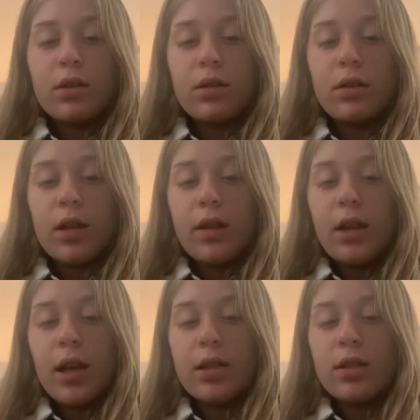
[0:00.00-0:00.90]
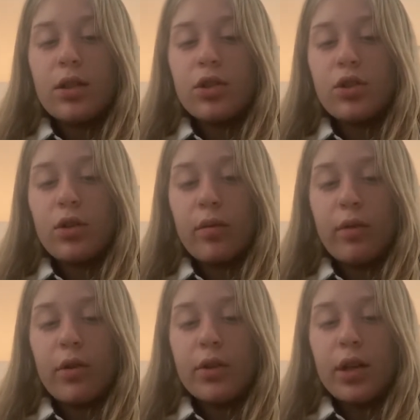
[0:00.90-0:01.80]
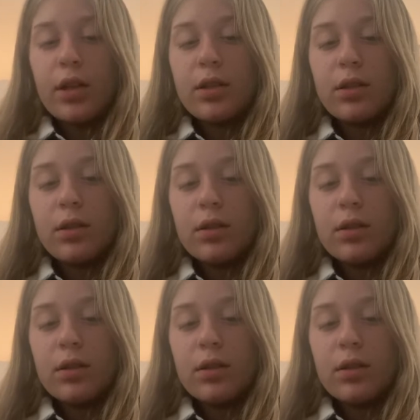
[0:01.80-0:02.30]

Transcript: and the next stitch, 2 double crochets.